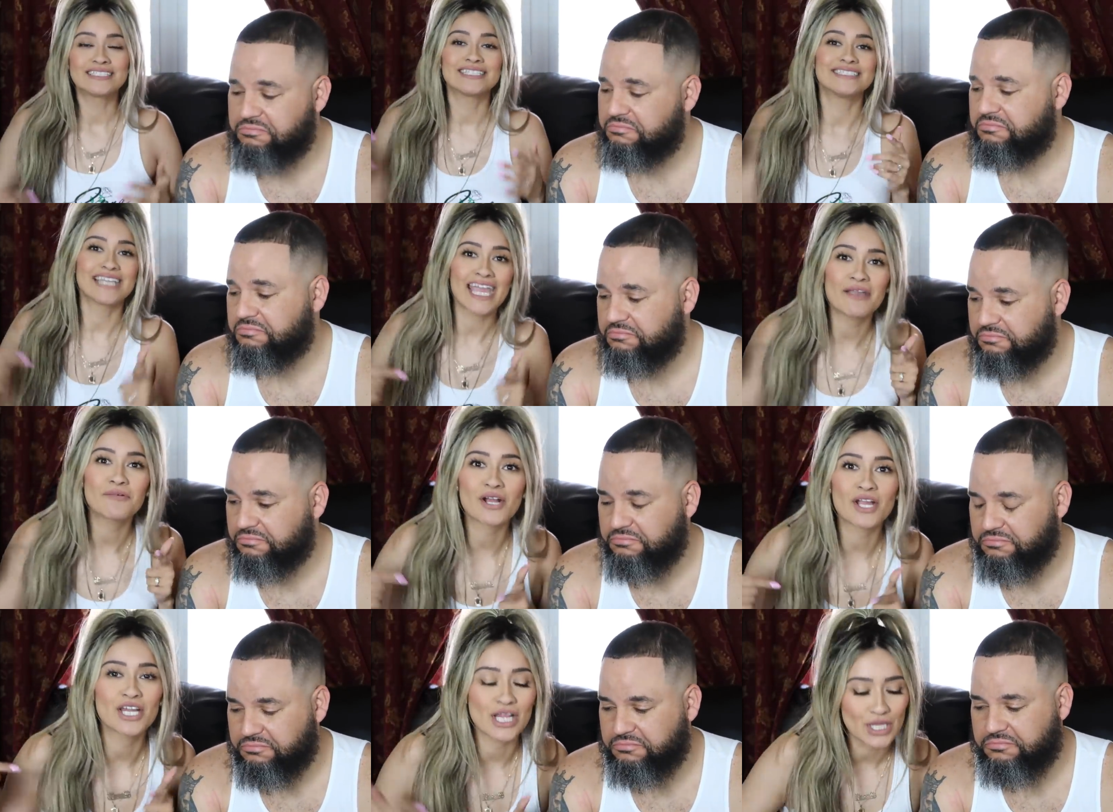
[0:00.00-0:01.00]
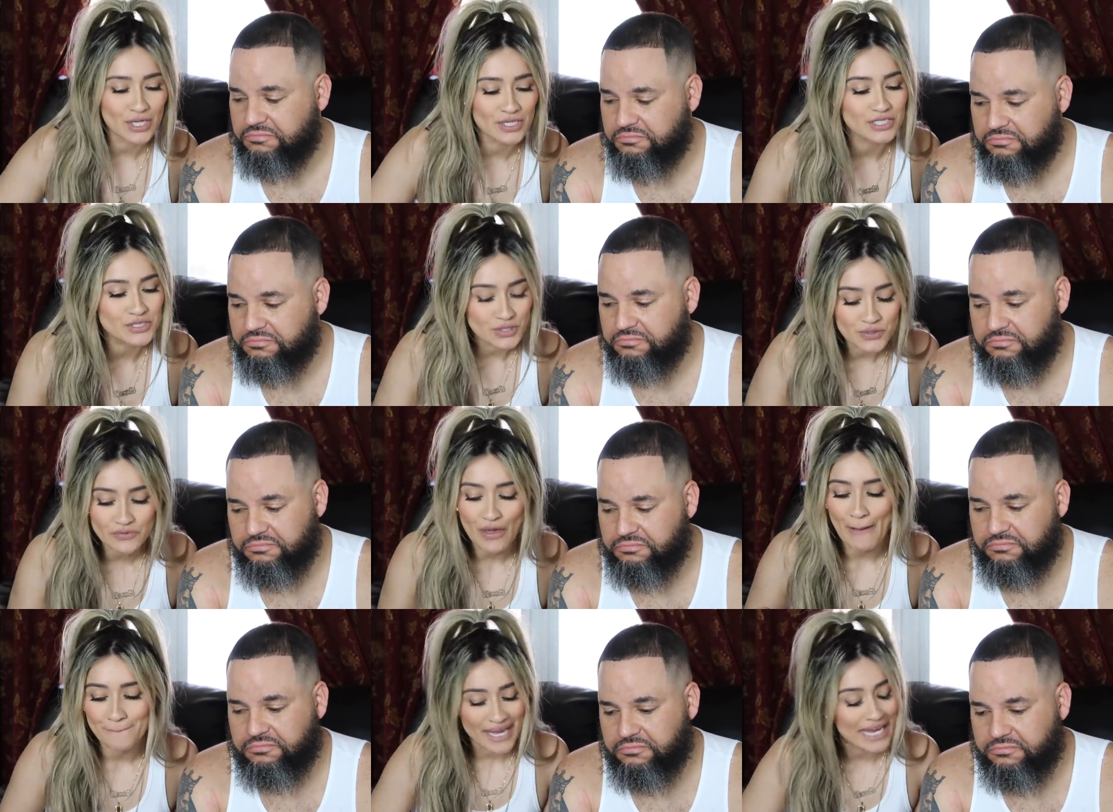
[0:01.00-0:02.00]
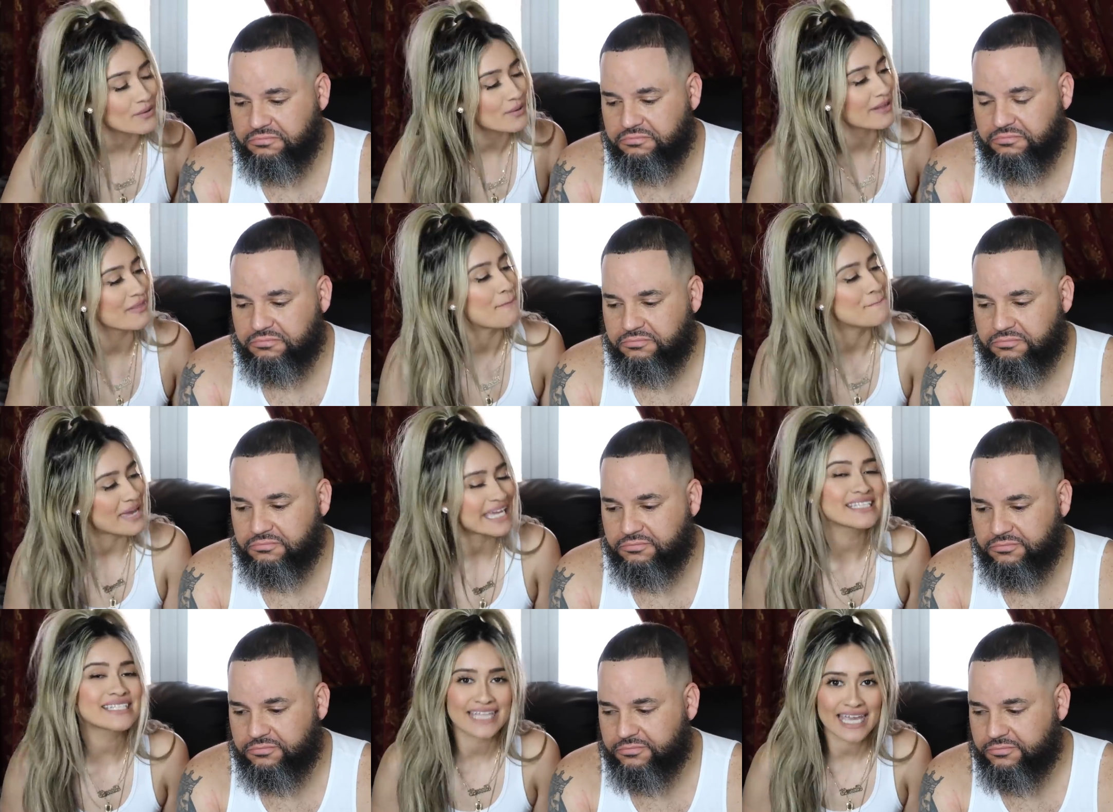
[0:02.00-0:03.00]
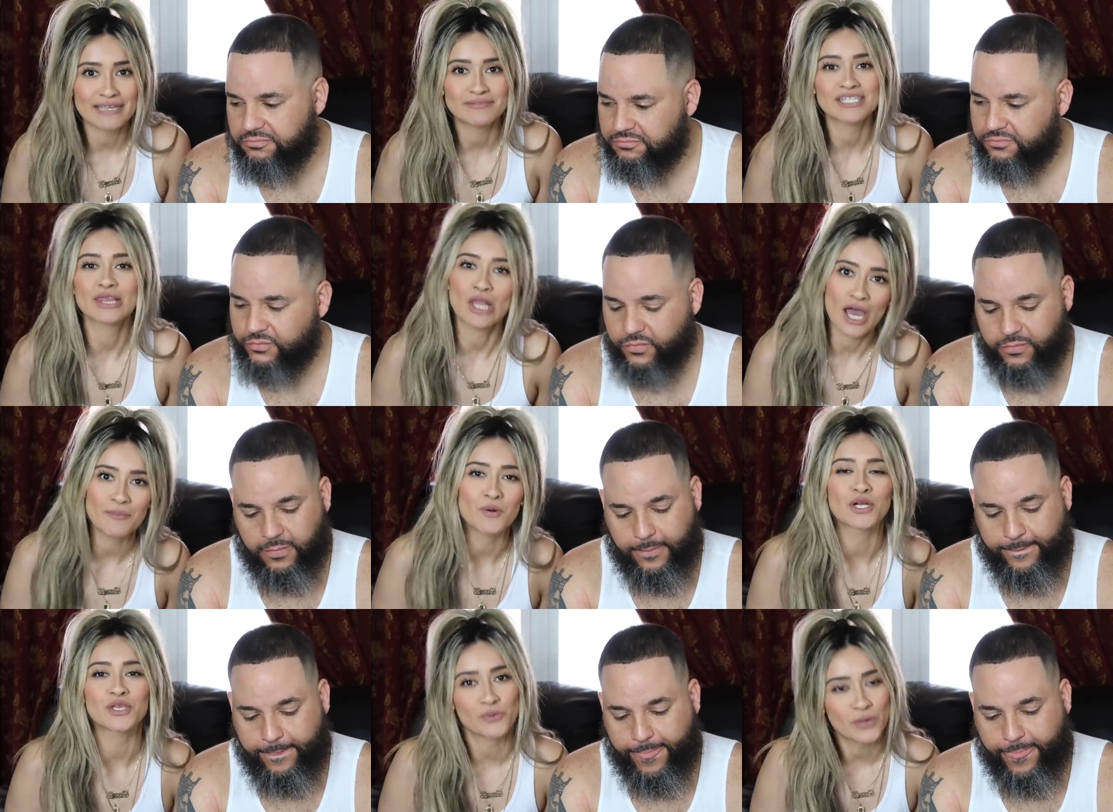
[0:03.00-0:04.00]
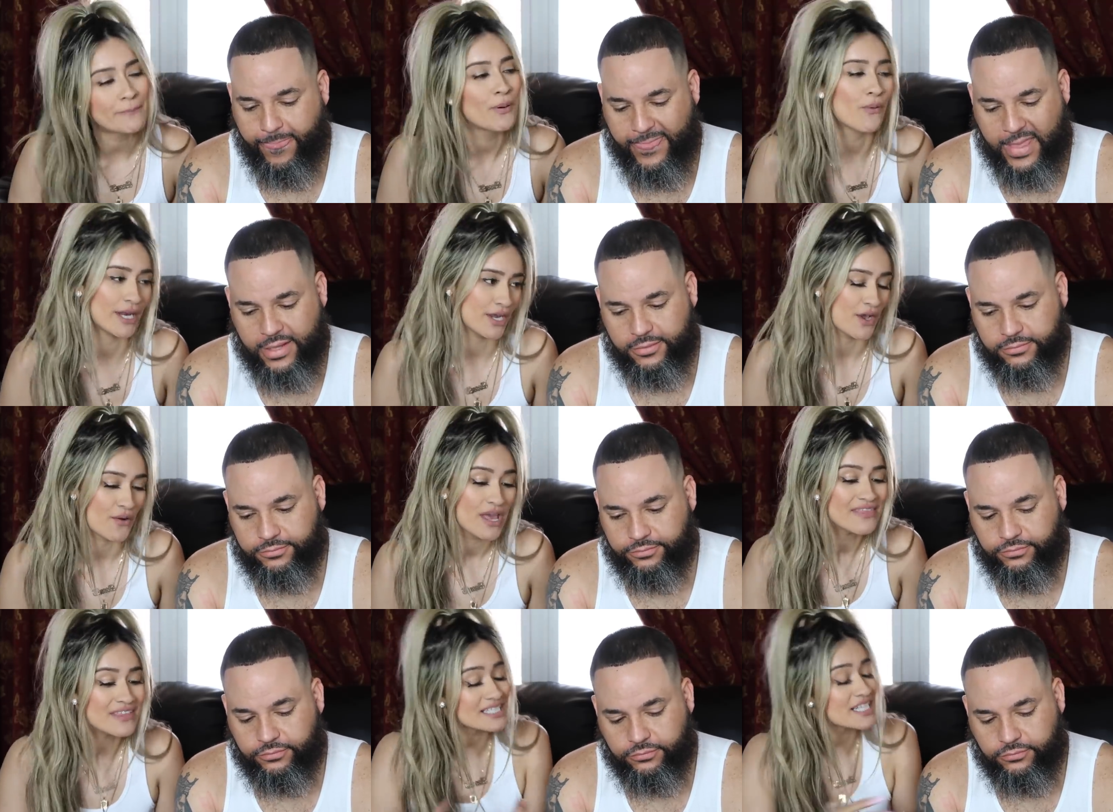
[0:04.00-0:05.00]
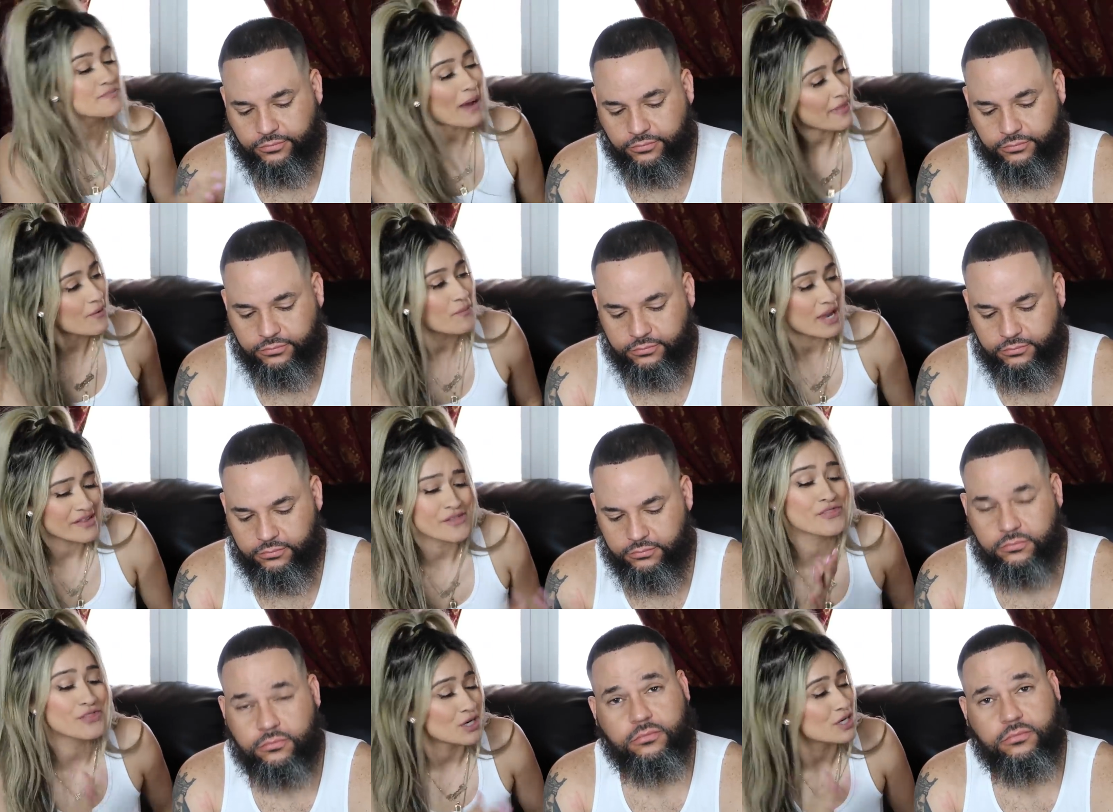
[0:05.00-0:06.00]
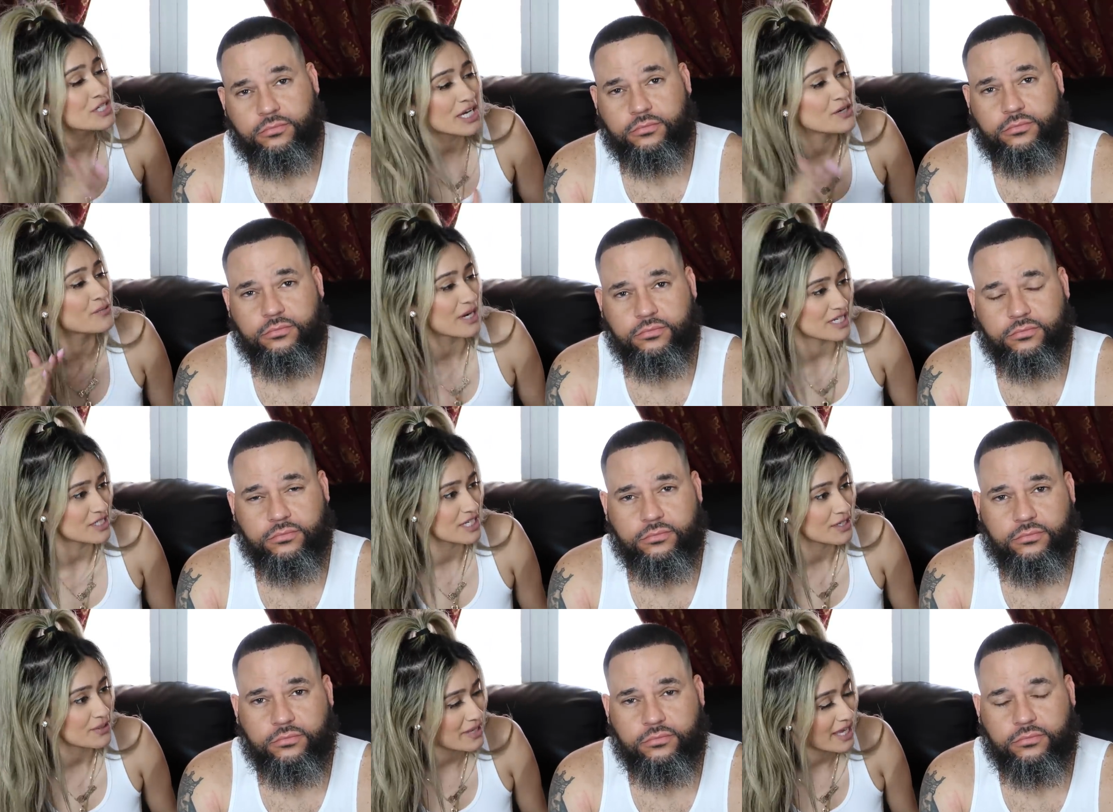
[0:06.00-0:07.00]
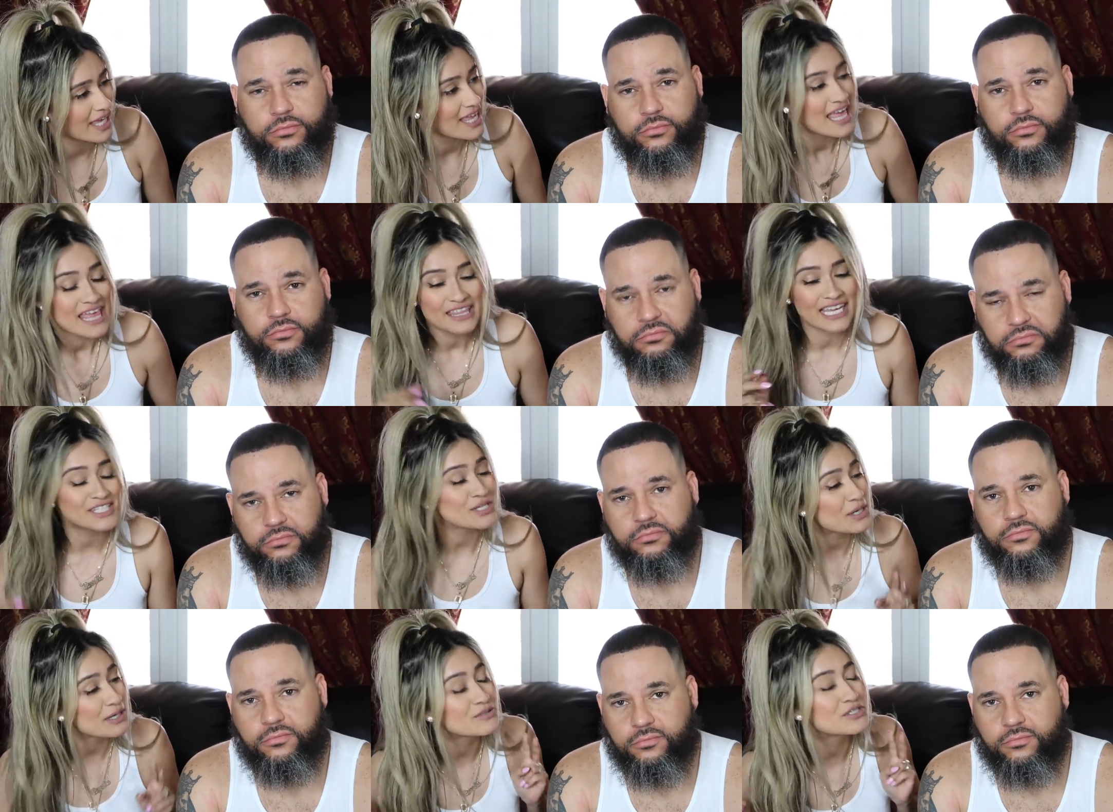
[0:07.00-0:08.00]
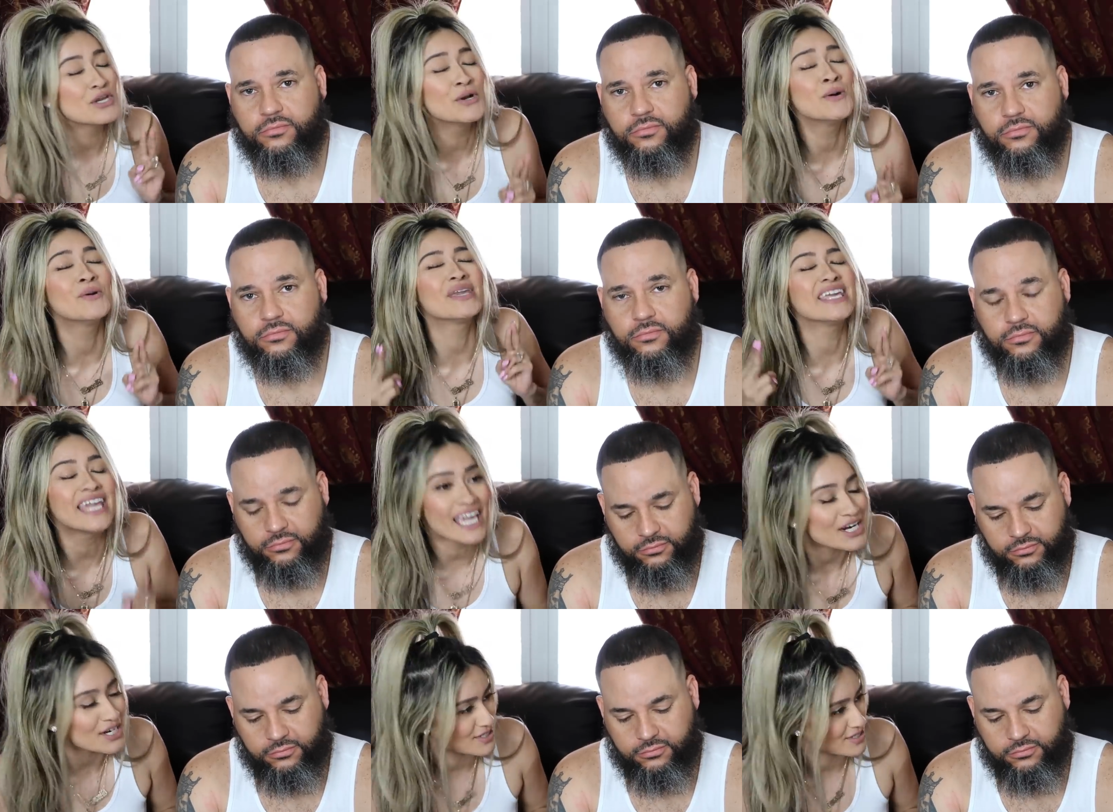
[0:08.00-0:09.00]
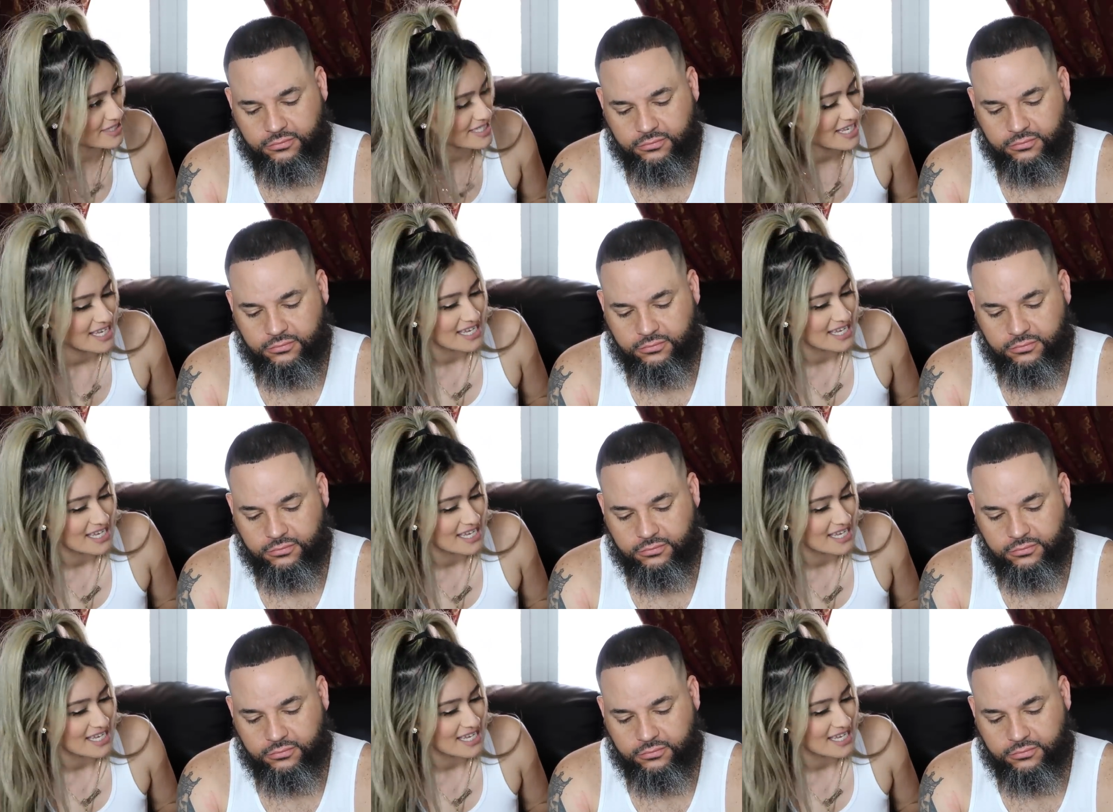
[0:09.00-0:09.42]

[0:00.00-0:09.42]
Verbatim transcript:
Speaker 1: Today, we're gonna learn the truth about the Manscaped Lawnmower 3.0. This is, by the way, the third generation, okay? It took them two years